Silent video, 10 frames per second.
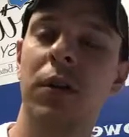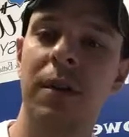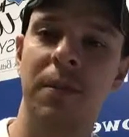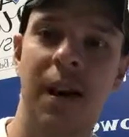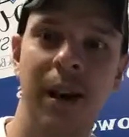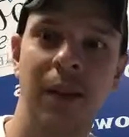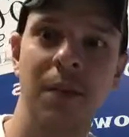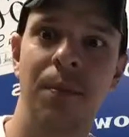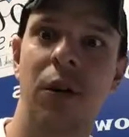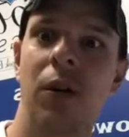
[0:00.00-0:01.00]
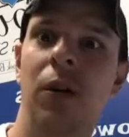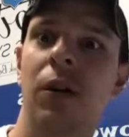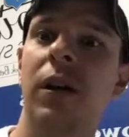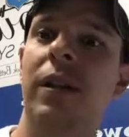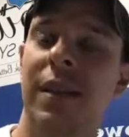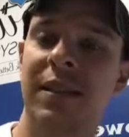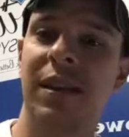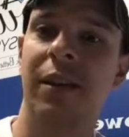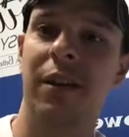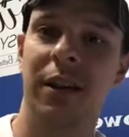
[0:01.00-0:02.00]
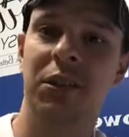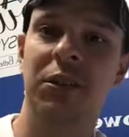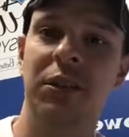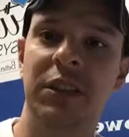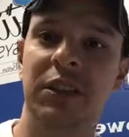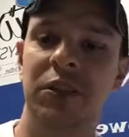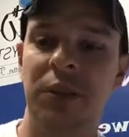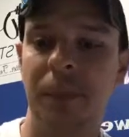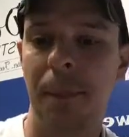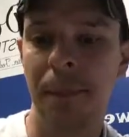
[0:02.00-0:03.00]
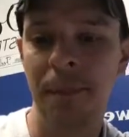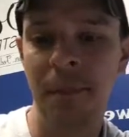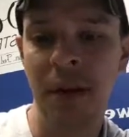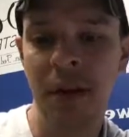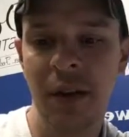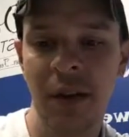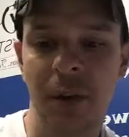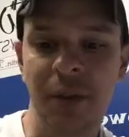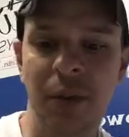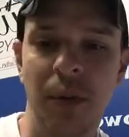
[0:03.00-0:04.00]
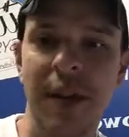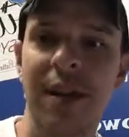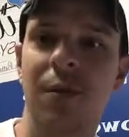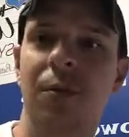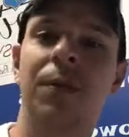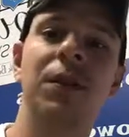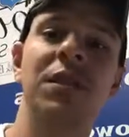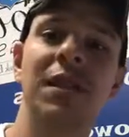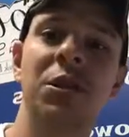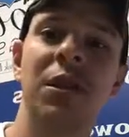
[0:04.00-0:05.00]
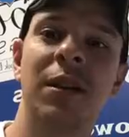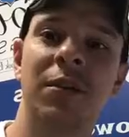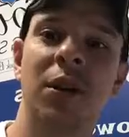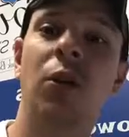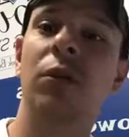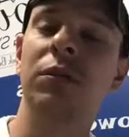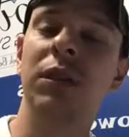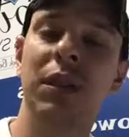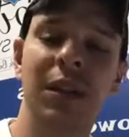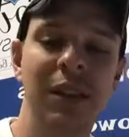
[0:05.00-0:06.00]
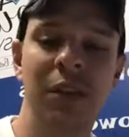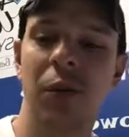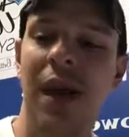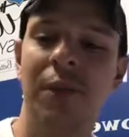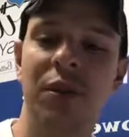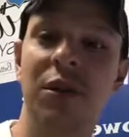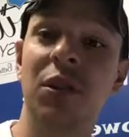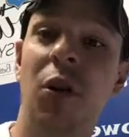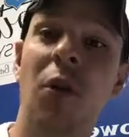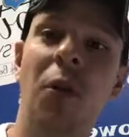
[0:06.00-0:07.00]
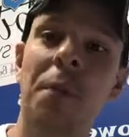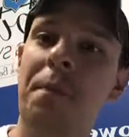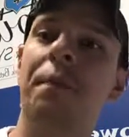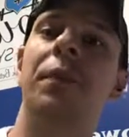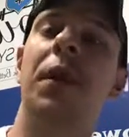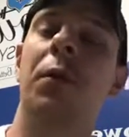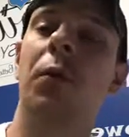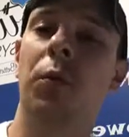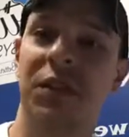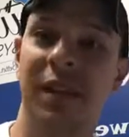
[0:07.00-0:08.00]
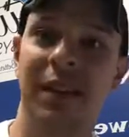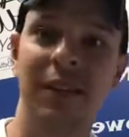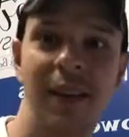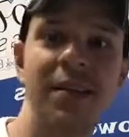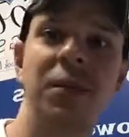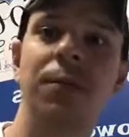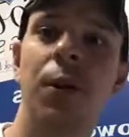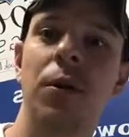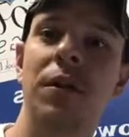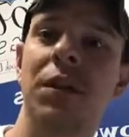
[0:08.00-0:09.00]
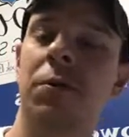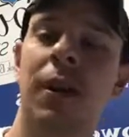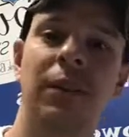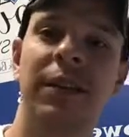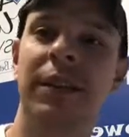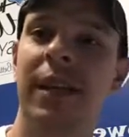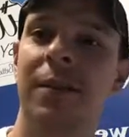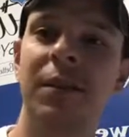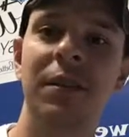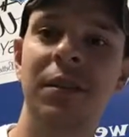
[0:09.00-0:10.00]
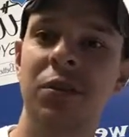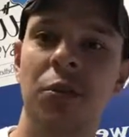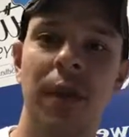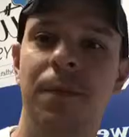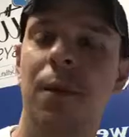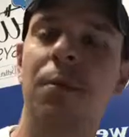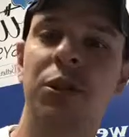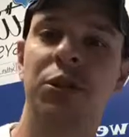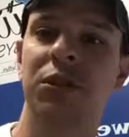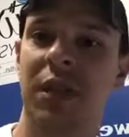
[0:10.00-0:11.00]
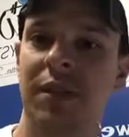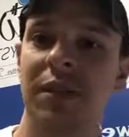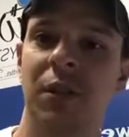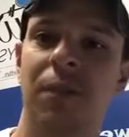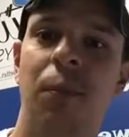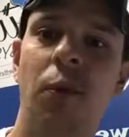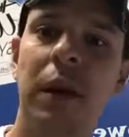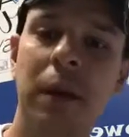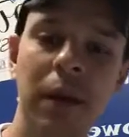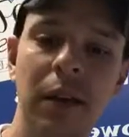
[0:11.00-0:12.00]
keep the eye on the ball, and that's how you're actually going to get to it. Number 3, reverse engineer the goal. So we have a good goal. We're staying laser focused. We're not letting every new infomercial take us off point.